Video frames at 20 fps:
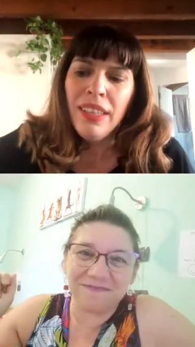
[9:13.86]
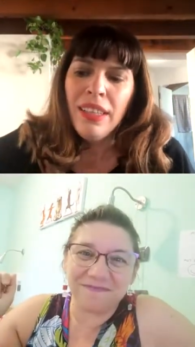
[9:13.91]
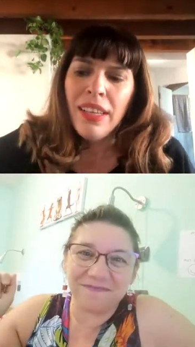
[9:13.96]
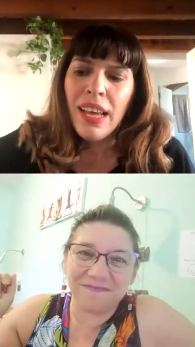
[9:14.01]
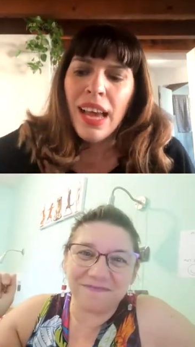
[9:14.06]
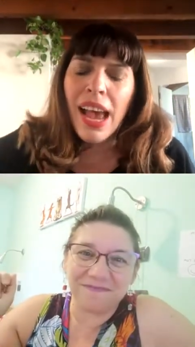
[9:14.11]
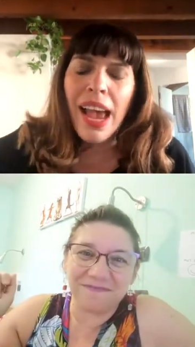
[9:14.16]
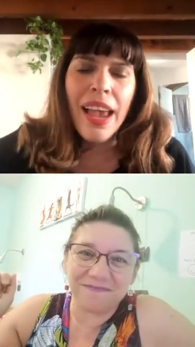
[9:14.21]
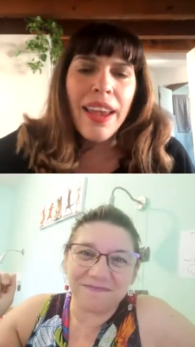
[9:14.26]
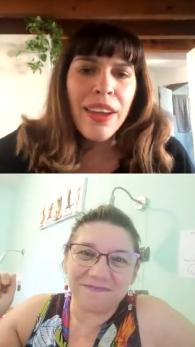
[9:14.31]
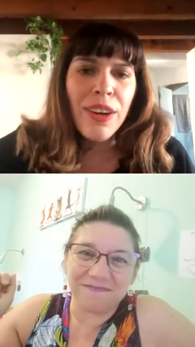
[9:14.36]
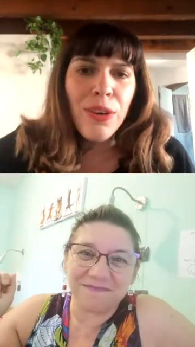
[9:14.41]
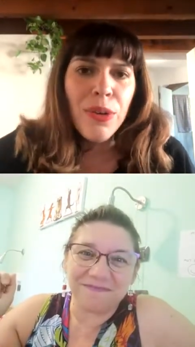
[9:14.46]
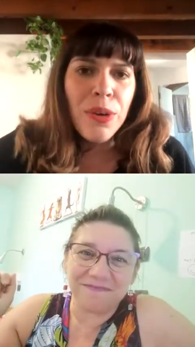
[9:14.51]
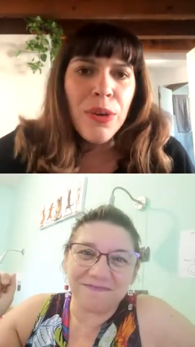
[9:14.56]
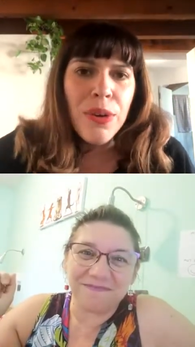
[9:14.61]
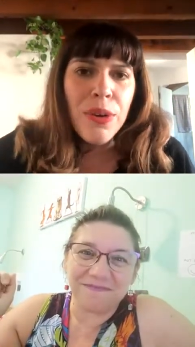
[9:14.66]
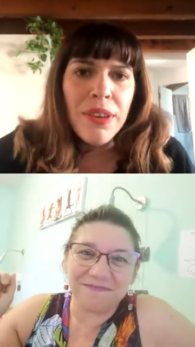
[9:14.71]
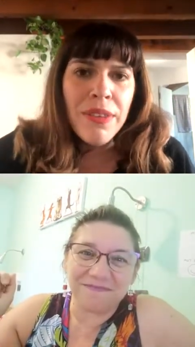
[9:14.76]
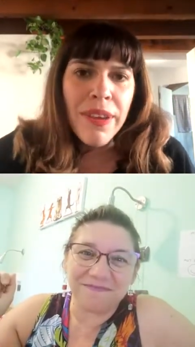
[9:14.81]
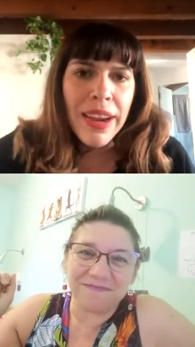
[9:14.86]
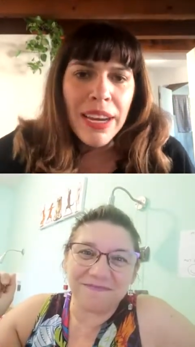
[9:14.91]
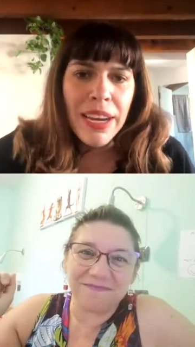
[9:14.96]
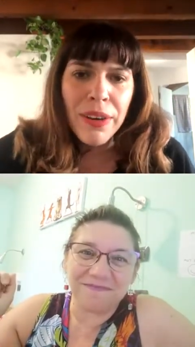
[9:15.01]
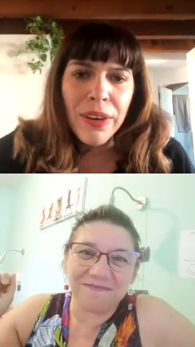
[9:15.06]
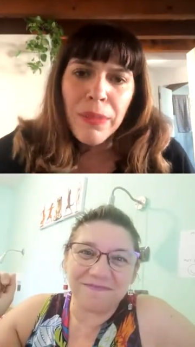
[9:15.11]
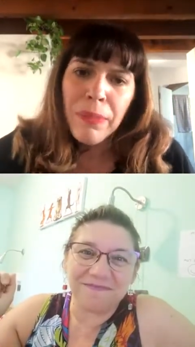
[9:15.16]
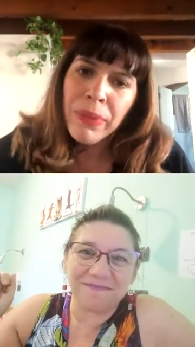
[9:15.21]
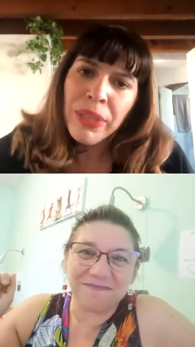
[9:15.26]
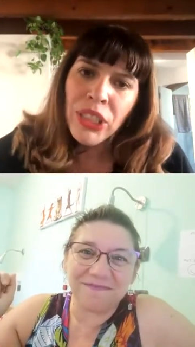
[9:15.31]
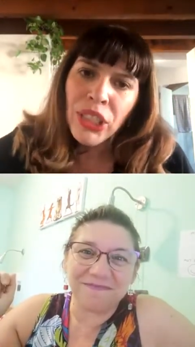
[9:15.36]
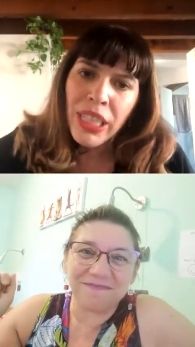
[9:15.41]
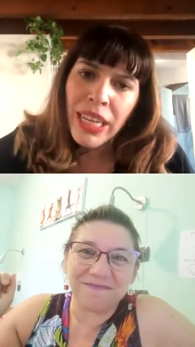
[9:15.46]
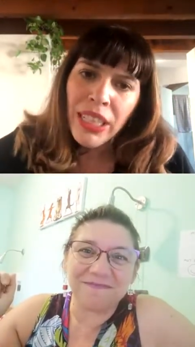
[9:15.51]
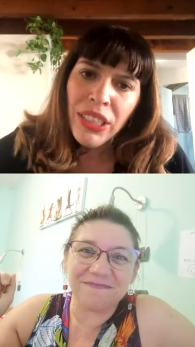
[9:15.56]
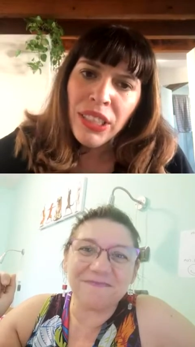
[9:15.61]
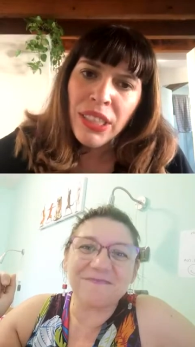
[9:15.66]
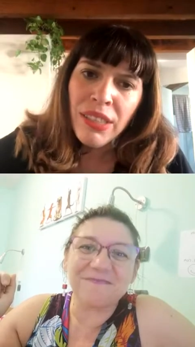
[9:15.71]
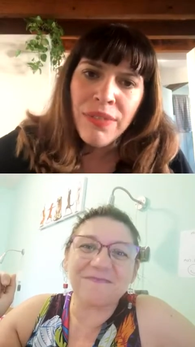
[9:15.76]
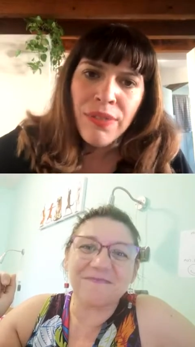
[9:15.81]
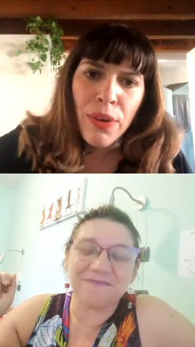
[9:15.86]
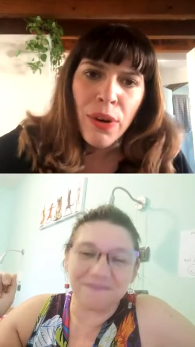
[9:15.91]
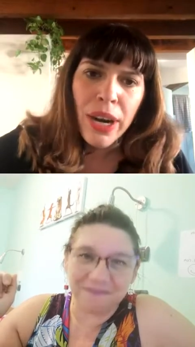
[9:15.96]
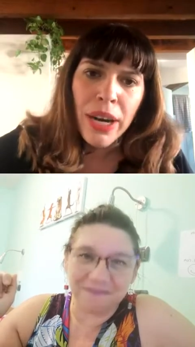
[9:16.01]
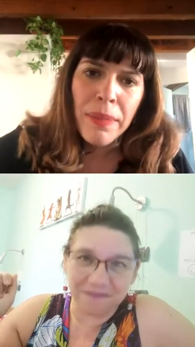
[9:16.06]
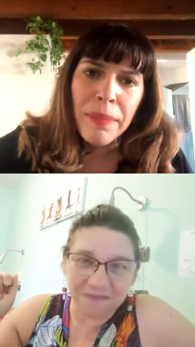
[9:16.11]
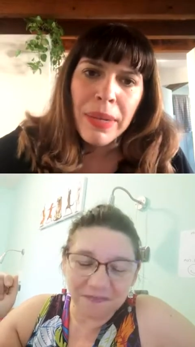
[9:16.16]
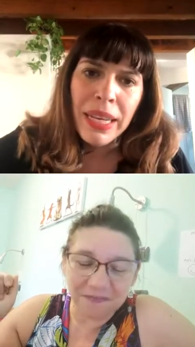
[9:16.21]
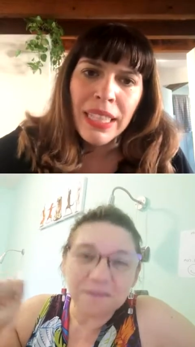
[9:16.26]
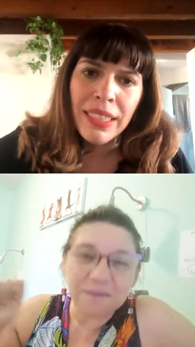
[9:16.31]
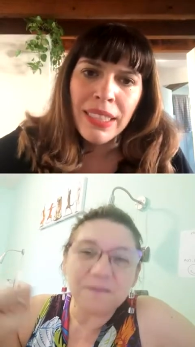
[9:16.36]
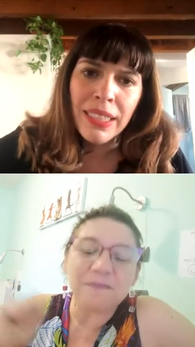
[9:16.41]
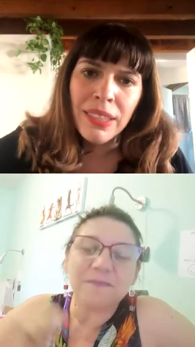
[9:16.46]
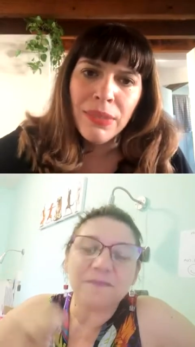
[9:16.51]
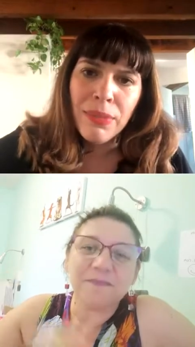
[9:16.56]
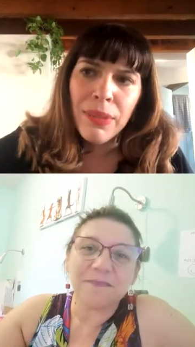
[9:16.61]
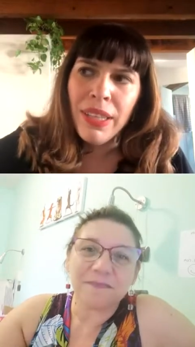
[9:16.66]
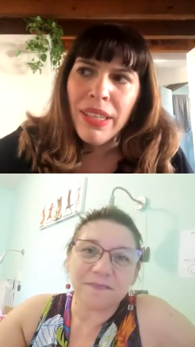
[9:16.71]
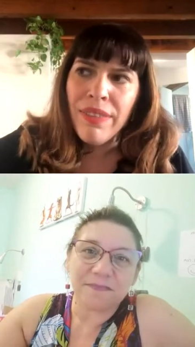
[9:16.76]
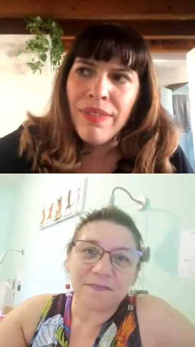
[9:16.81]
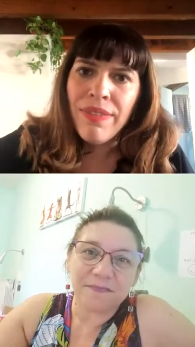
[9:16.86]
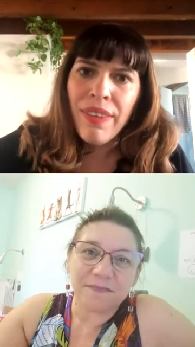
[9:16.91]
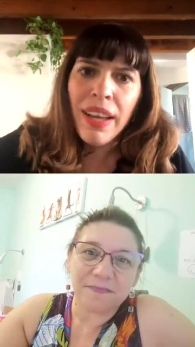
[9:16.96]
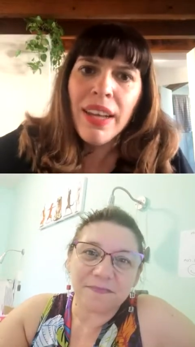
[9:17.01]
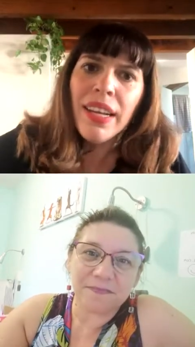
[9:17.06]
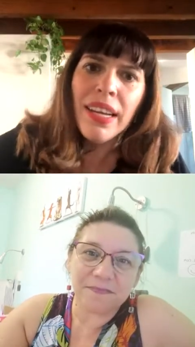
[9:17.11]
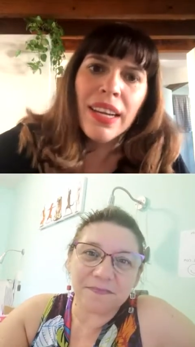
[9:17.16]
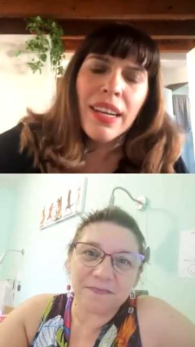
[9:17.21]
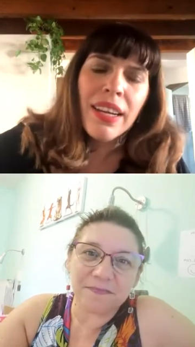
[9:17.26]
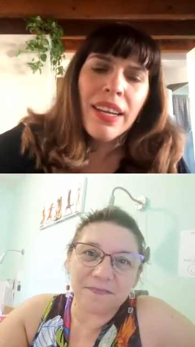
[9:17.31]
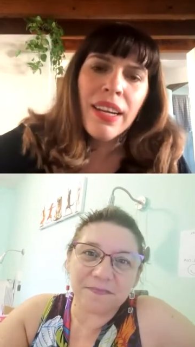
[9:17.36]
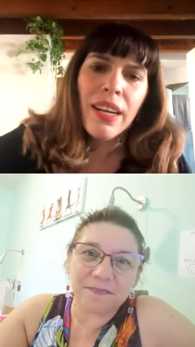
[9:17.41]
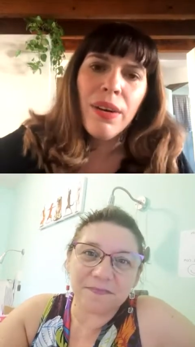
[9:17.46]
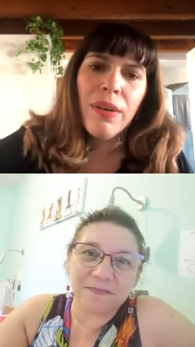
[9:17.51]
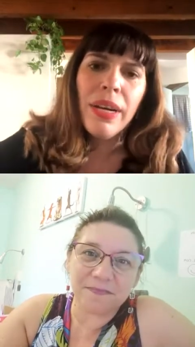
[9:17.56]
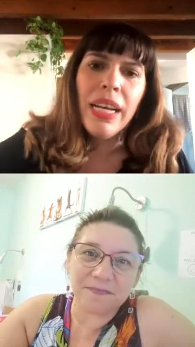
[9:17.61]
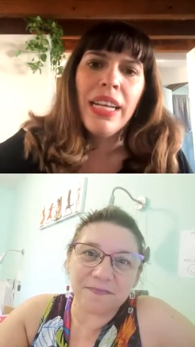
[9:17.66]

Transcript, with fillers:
Speaker 1: I grew a greater appreciation for it because it's really funny, you know,